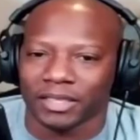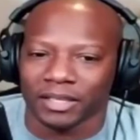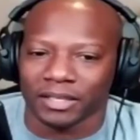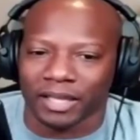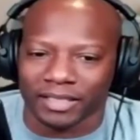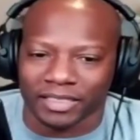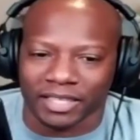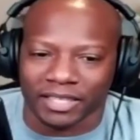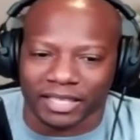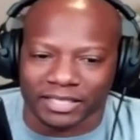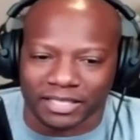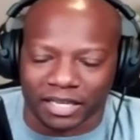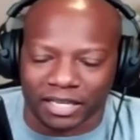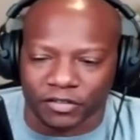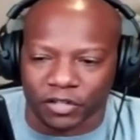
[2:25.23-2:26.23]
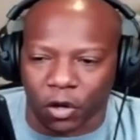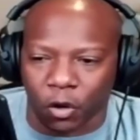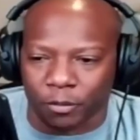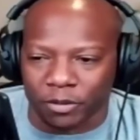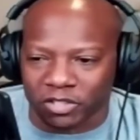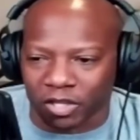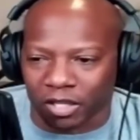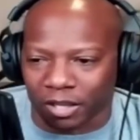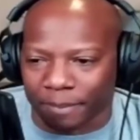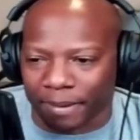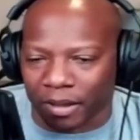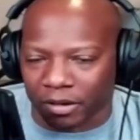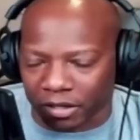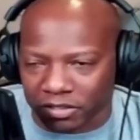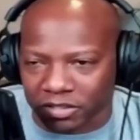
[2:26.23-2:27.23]
I think that's kind of dope. It's all
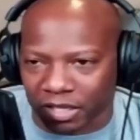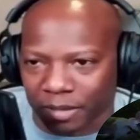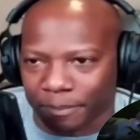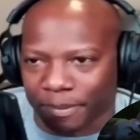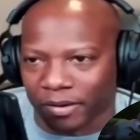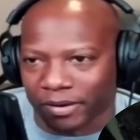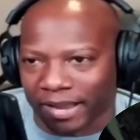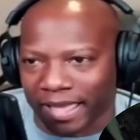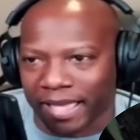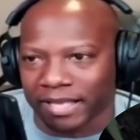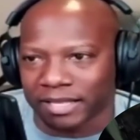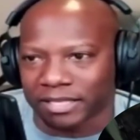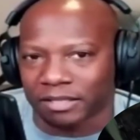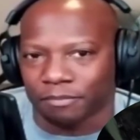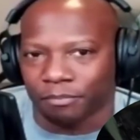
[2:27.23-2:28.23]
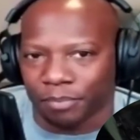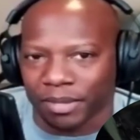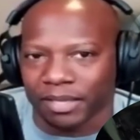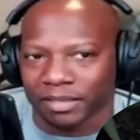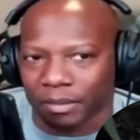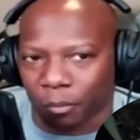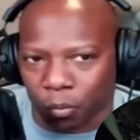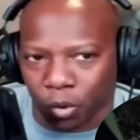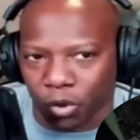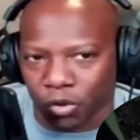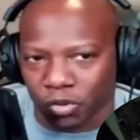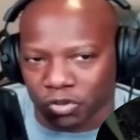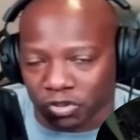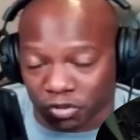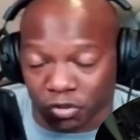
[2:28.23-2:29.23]
about Ed being the
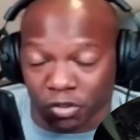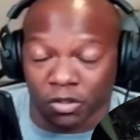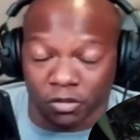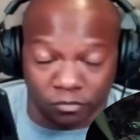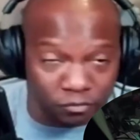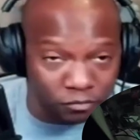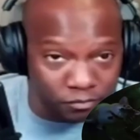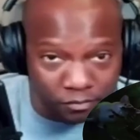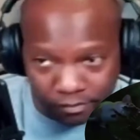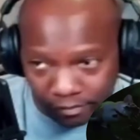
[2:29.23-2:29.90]
world's, the